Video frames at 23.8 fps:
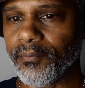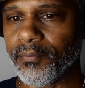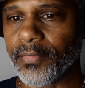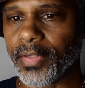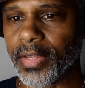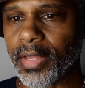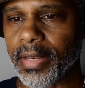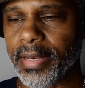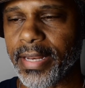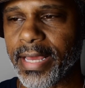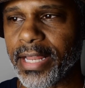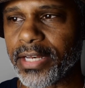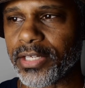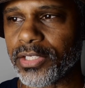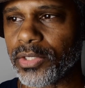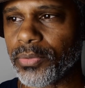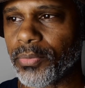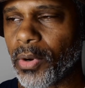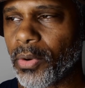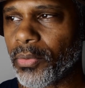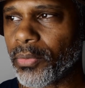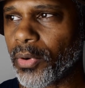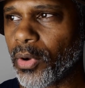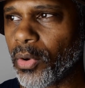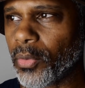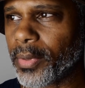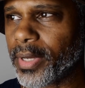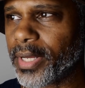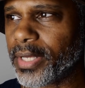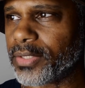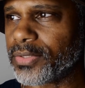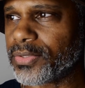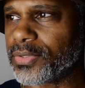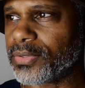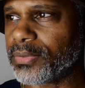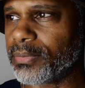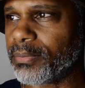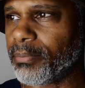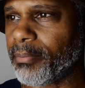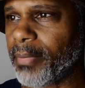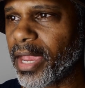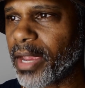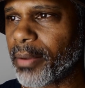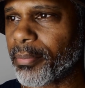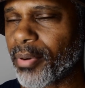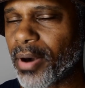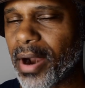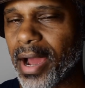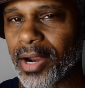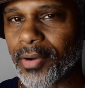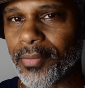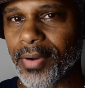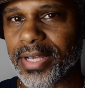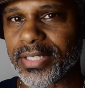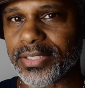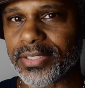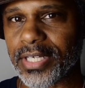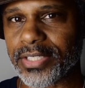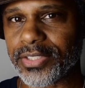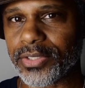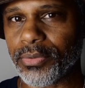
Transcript: and that you won't always make progress as you